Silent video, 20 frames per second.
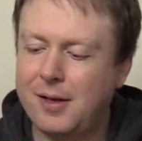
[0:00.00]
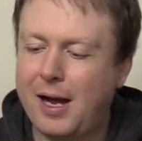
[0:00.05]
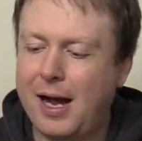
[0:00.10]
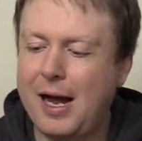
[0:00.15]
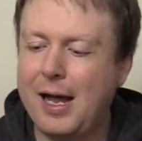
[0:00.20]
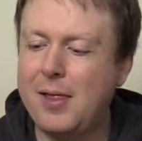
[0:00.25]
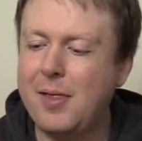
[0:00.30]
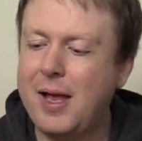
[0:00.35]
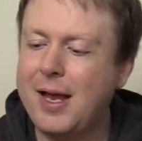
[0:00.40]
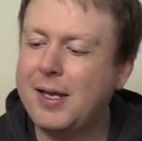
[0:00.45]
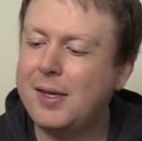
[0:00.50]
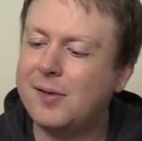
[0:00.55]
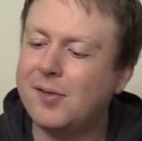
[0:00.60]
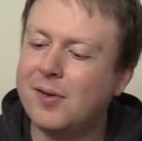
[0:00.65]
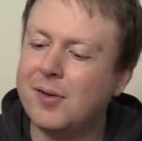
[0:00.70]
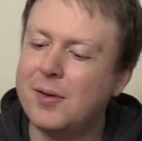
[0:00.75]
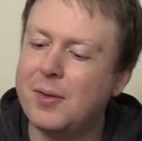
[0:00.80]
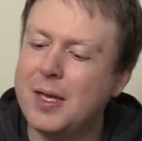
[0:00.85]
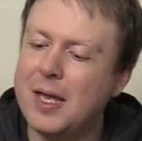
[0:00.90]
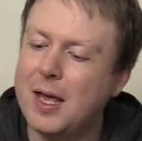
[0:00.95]
I like
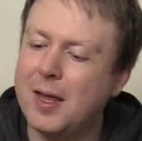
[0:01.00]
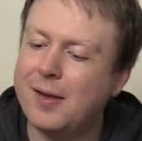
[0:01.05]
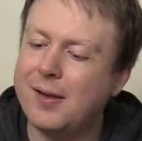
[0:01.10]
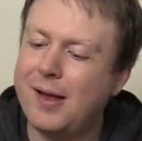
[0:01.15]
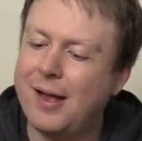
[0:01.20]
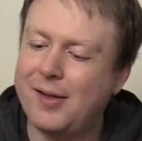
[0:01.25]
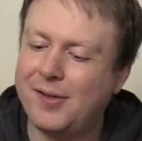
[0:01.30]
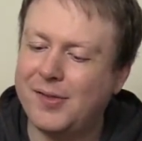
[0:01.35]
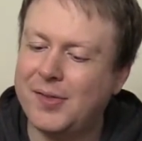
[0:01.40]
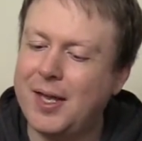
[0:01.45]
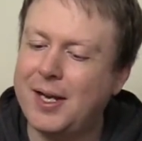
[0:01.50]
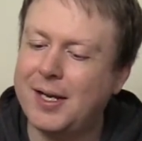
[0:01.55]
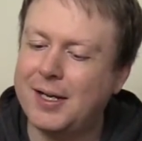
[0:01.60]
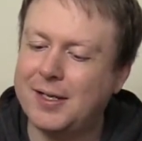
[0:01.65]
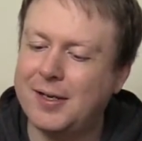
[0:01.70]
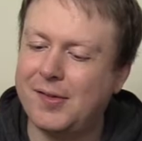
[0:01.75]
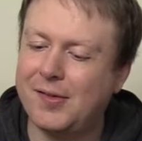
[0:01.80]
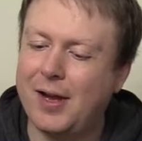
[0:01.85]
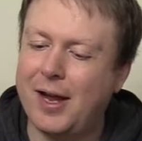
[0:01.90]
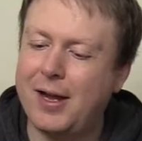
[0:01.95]
sort of the aesthetic
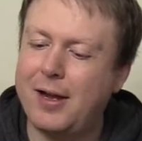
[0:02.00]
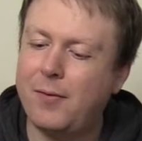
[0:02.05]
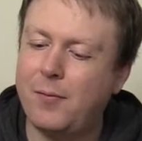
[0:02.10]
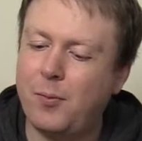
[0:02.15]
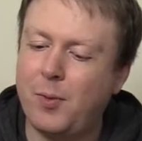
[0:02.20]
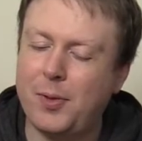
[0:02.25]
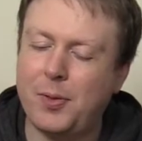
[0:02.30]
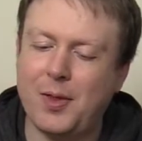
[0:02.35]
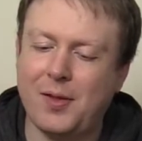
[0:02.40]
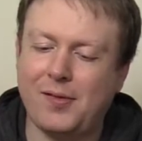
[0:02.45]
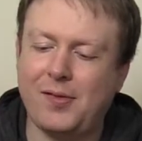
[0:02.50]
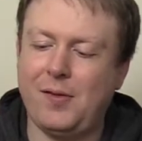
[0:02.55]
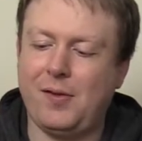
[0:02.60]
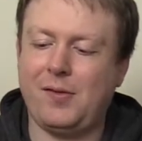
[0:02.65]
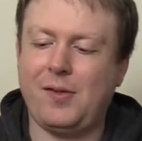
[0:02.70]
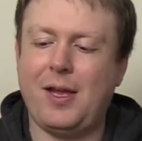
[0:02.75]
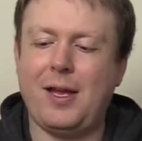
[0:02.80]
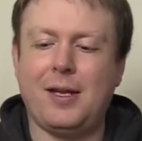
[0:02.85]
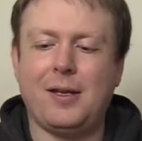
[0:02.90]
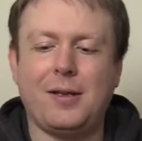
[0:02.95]
design of what this
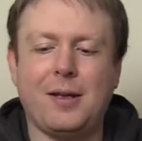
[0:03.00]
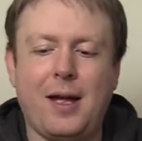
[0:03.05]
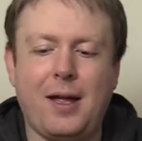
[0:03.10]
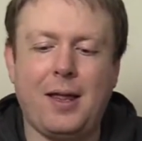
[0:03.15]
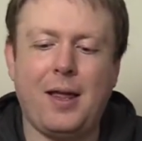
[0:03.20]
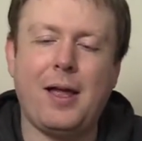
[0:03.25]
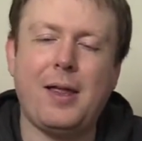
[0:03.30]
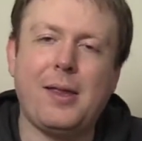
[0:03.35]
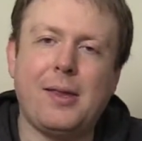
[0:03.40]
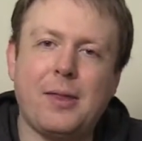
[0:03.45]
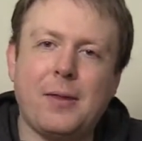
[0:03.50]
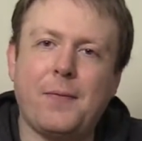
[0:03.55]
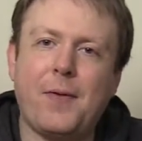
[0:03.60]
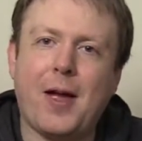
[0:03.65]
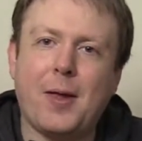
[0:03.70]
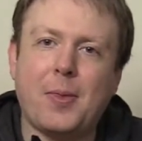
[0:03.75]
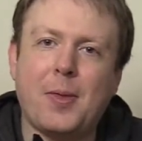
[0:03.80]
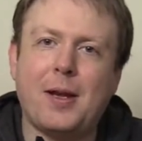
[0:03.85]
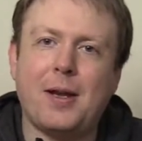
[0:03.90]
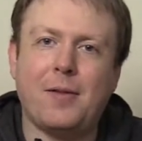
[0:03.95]
looks like. I like the
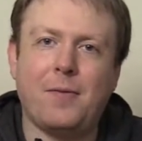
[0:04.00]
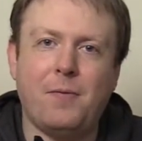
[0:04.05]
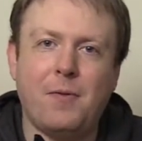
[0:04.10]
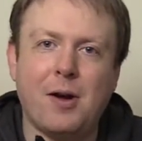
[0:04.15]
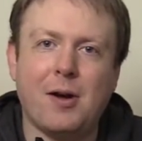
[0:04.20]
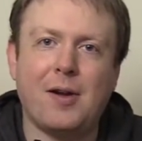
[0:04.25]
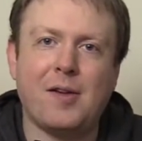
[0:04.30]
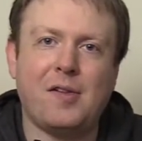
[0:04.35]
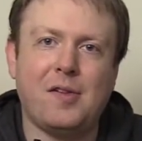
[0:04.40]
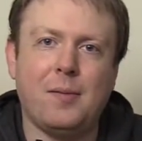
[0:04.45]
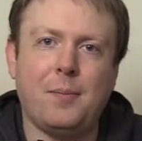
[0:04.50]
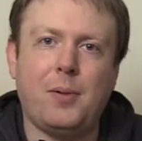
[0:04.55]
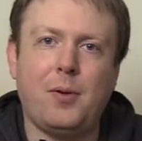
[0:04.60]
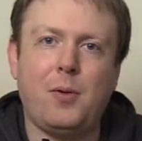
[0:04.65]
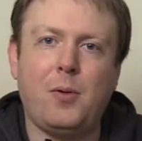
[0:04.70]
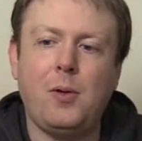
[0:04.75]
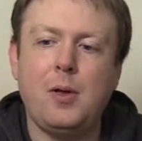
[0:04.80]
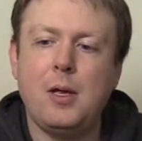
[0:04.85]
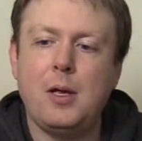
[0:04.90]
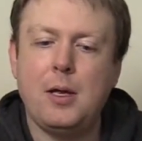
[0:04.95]
fact that it's very
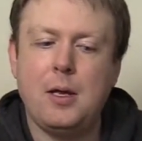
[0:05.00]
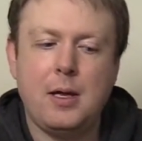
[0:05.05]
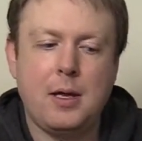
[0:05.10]
simple.